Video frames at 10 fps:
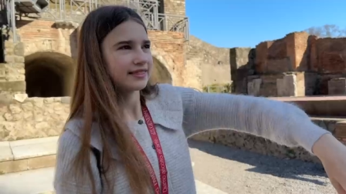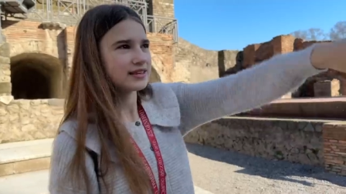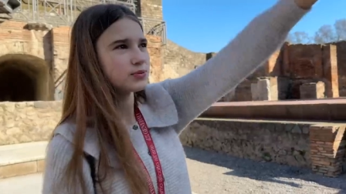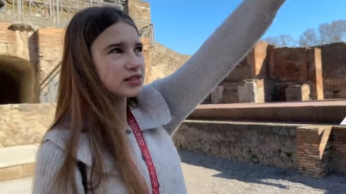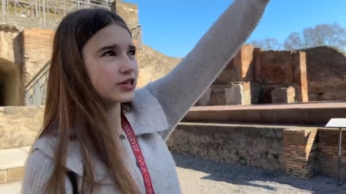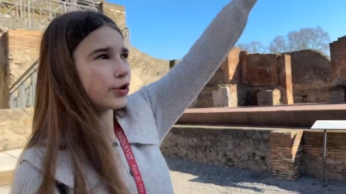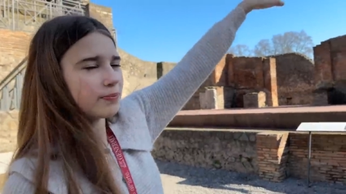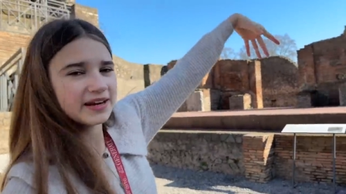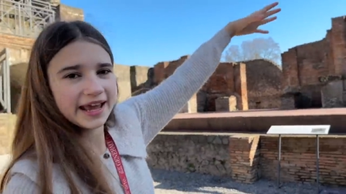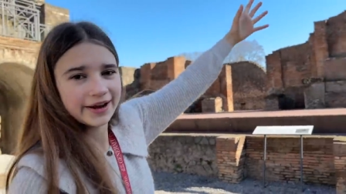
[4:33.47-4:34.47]
This was an
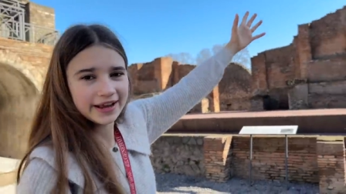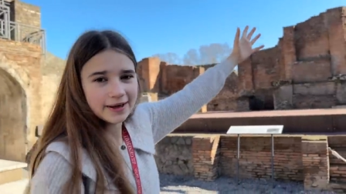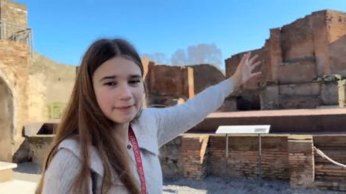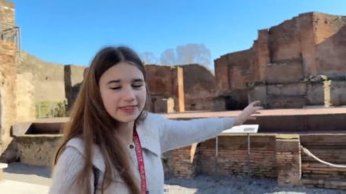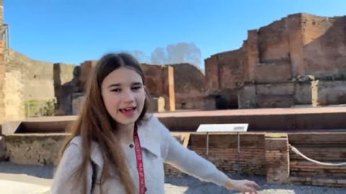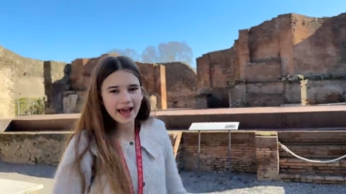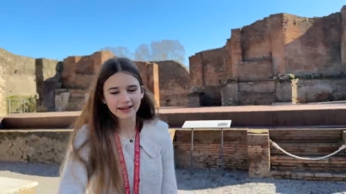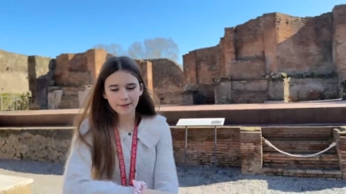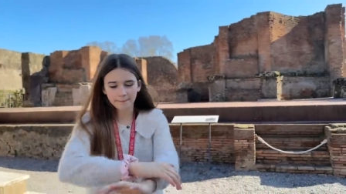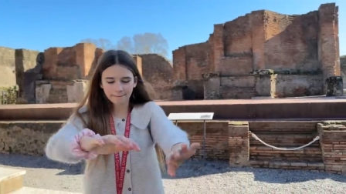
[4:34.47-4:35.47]
open area, but they had
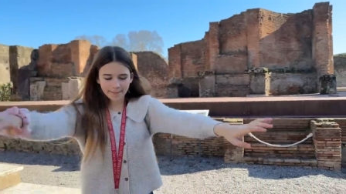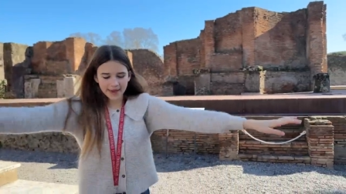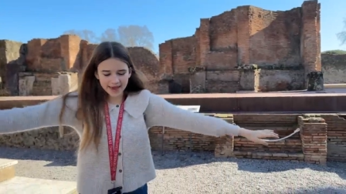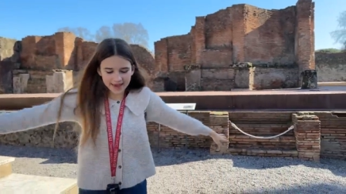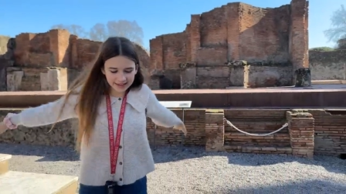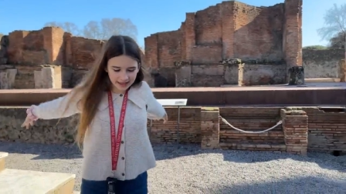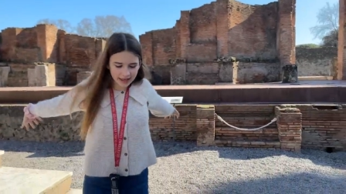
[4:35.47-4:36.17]
a big,